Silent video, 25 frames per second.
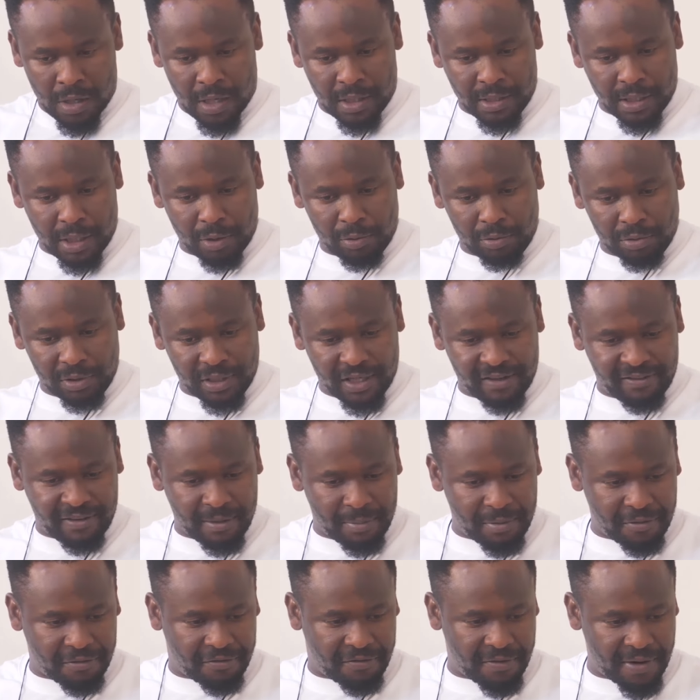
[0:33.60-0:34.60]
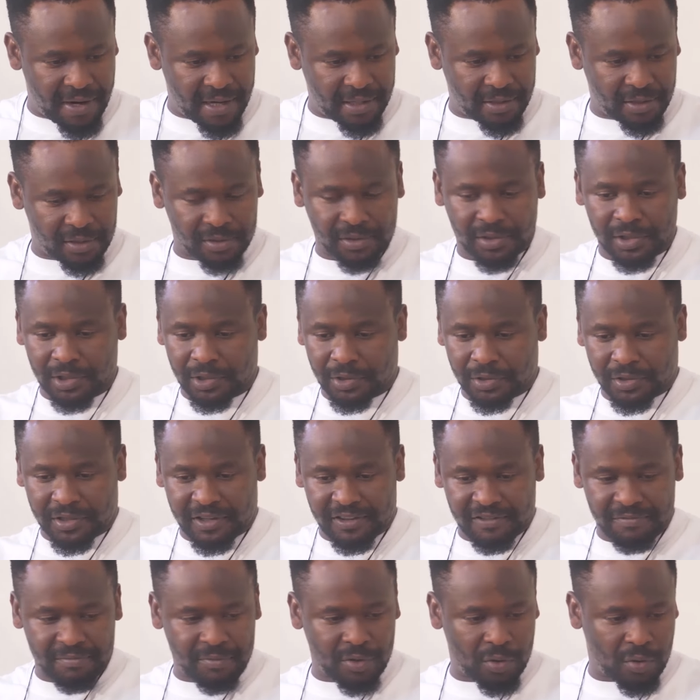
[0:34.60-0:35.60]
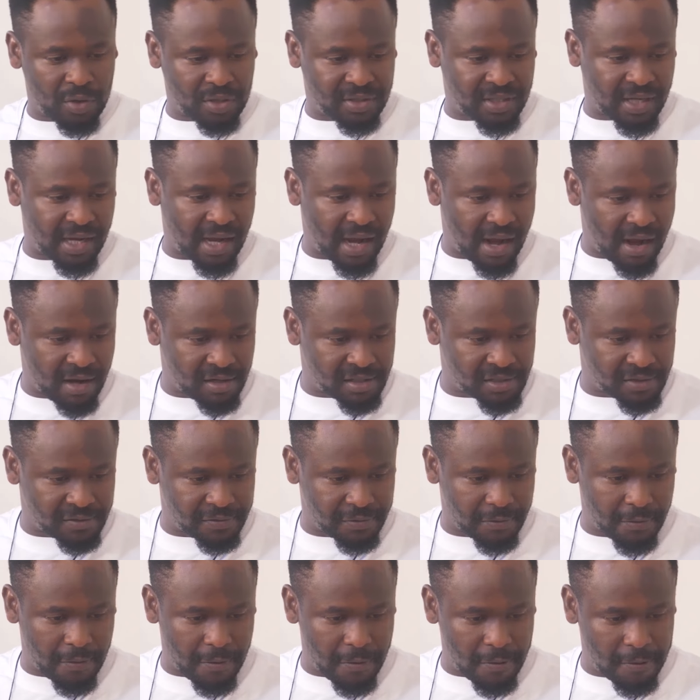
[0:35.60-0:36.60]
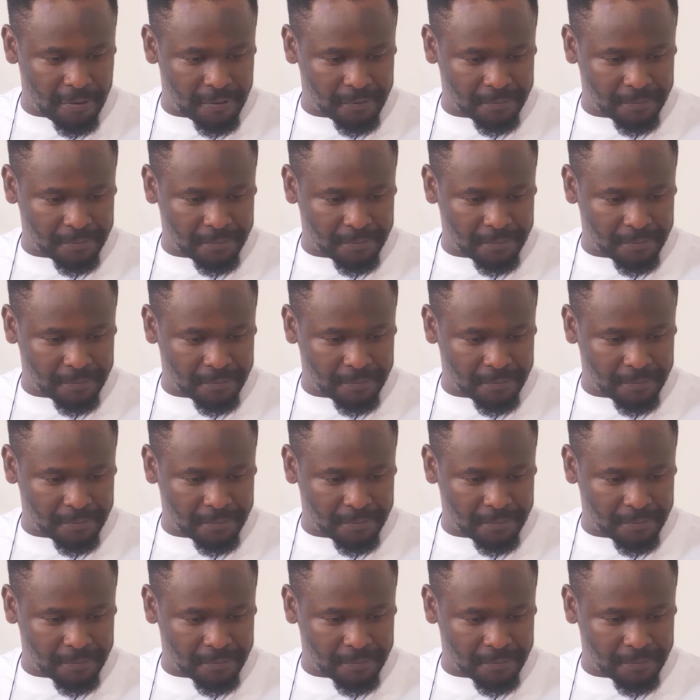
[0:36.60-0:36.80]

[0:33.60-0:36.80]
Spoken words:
And I will never be fine until you give me what I asked for.